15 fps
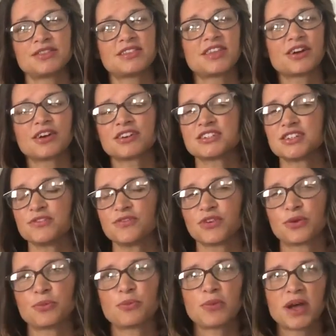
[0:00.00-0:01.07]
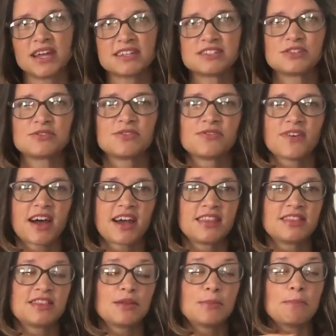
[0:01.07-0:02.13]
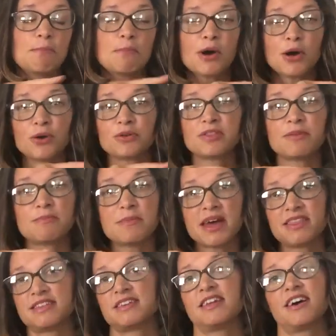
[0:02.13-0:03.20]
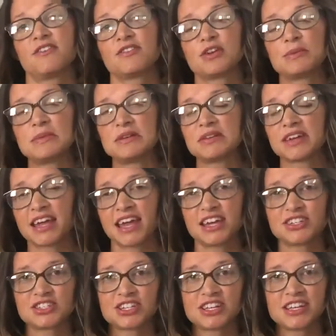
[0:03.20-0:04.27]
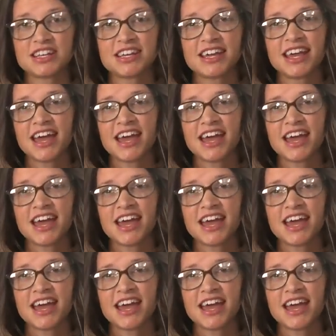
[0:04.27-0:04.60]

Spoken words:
There are different ways to define the mode, the method of communication.